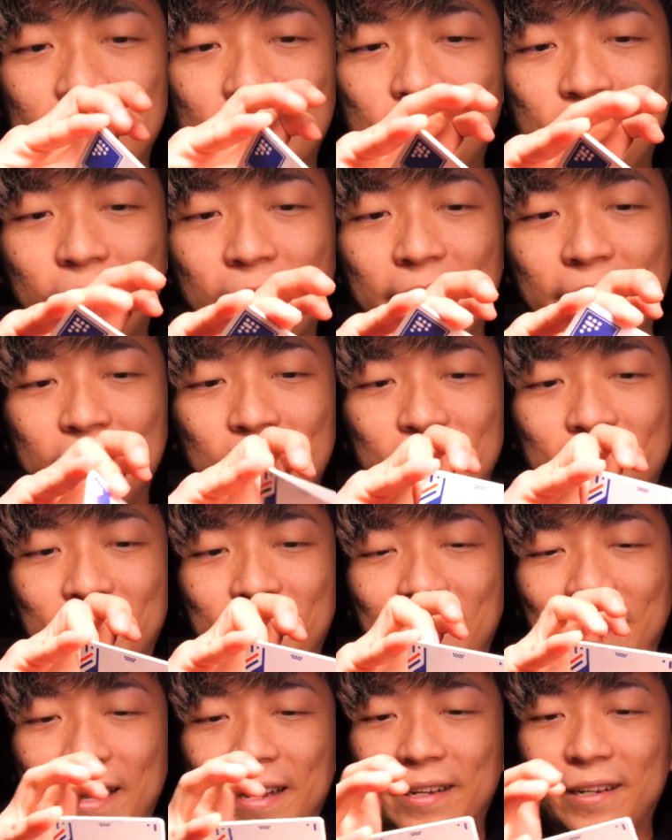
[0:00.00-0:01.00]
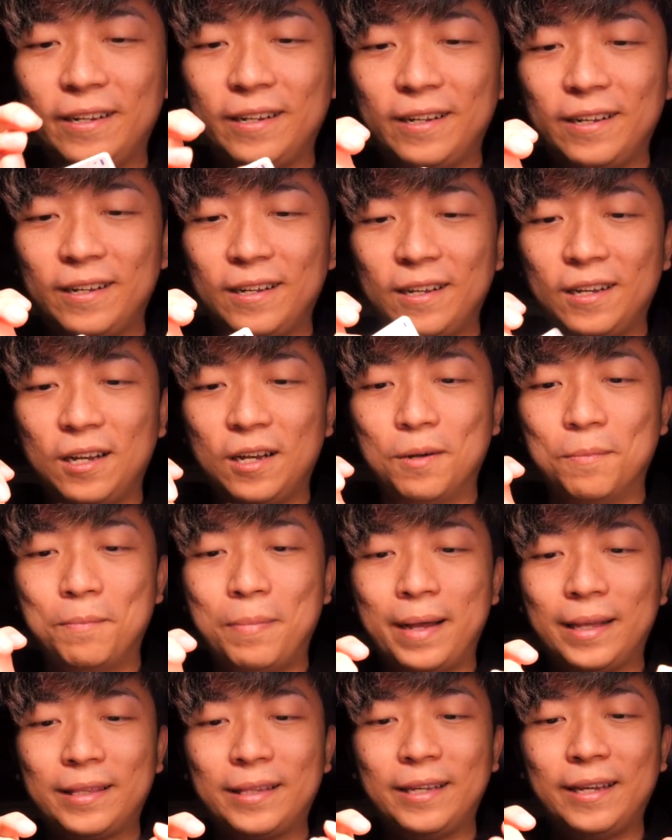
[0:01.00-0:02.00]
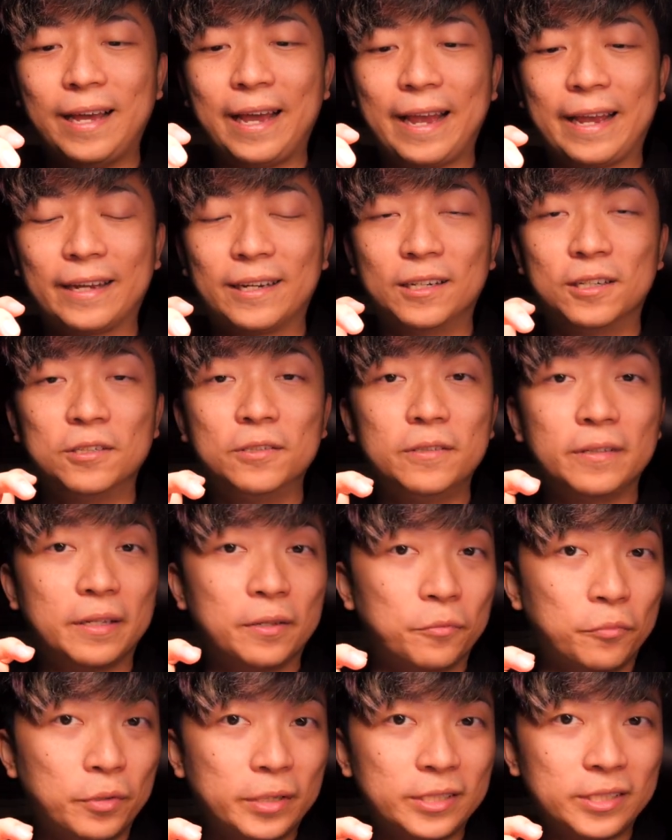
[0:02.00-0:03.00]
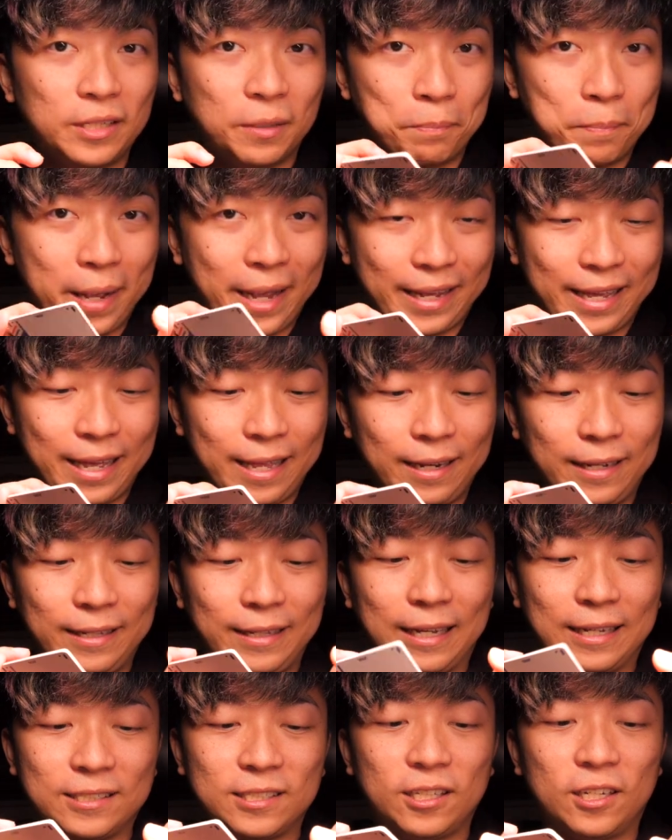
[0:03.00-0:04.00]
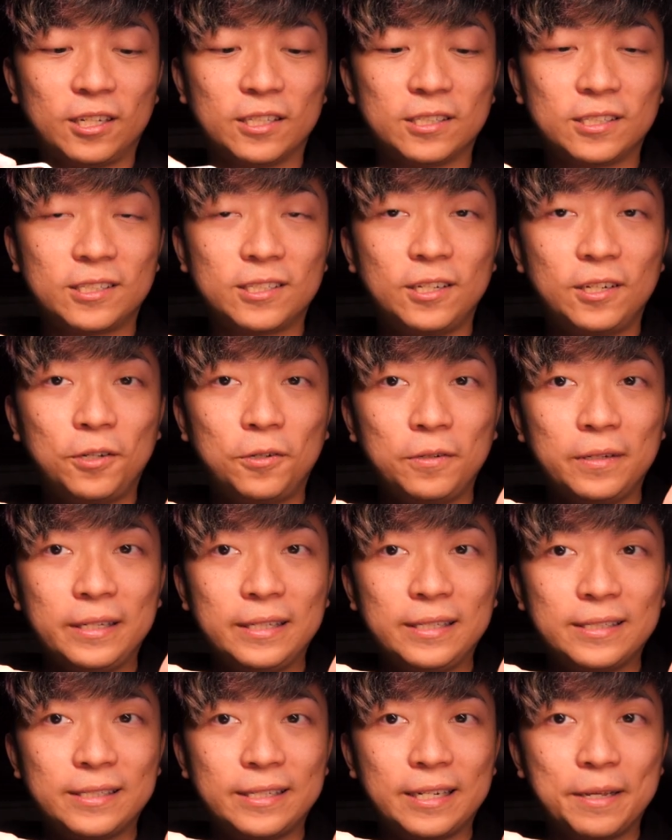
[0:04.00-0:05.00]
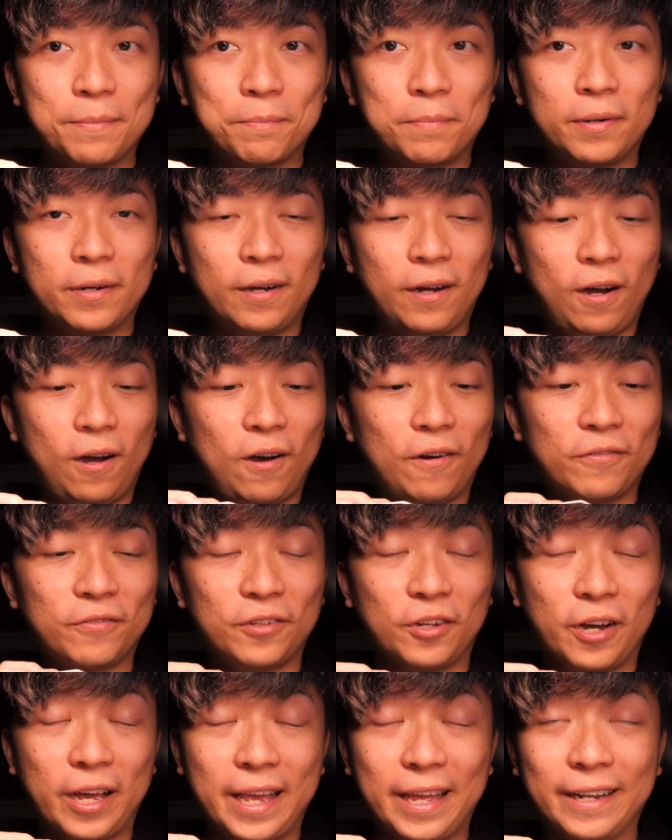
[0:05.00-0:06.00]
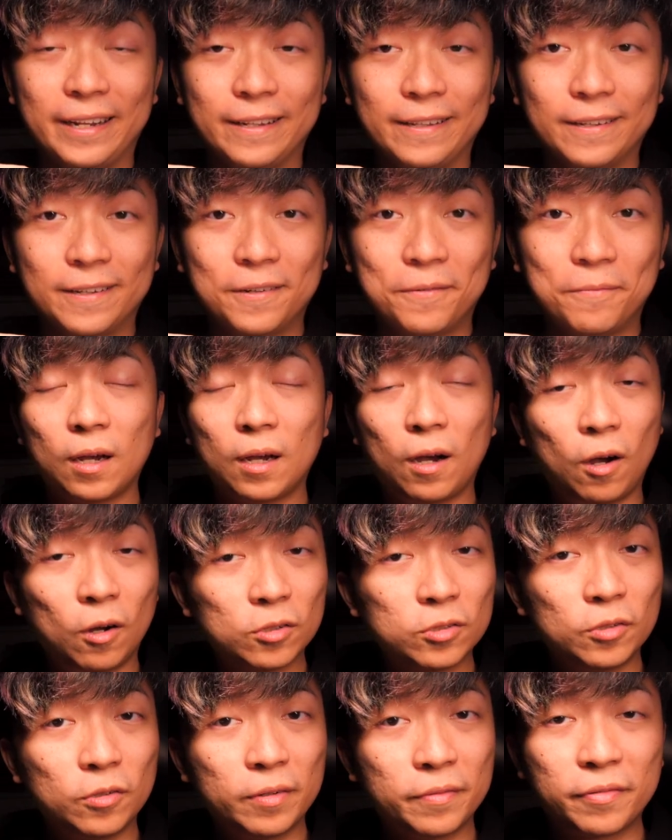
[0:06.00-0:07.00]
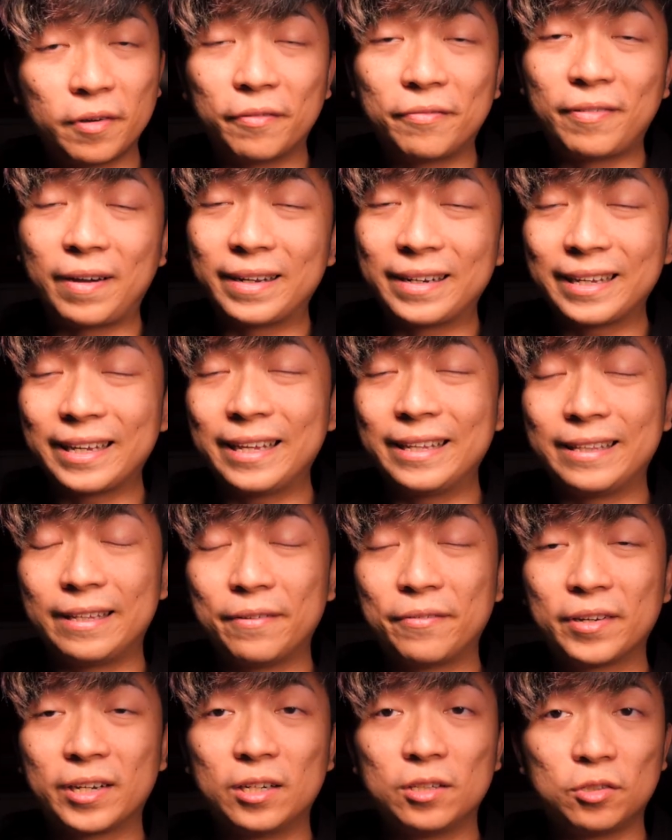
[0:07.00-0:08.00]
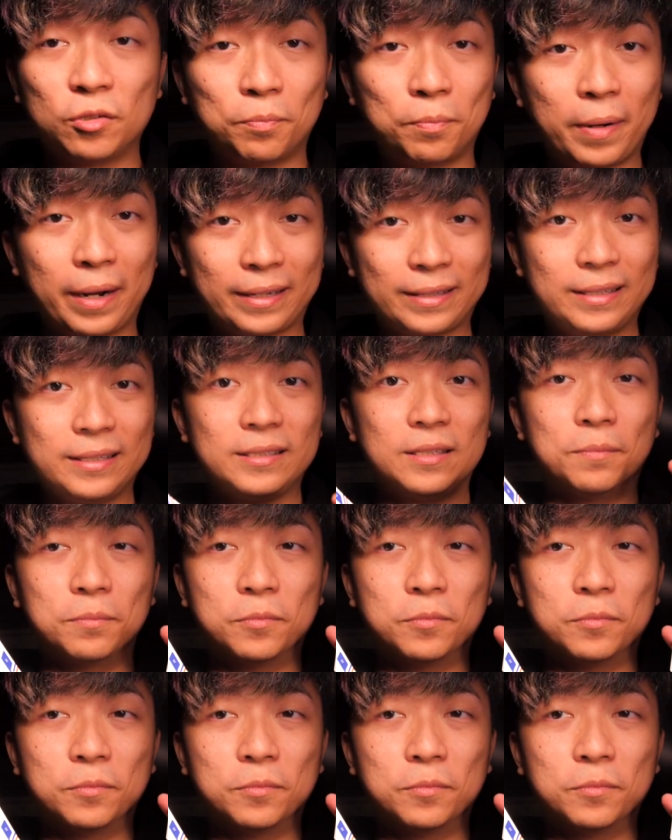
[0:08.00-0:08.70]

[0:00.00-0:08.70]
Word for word: trying to find a better angle in which the packet does not slowly slip off your hand. Also, if you're finding it difficult to practice the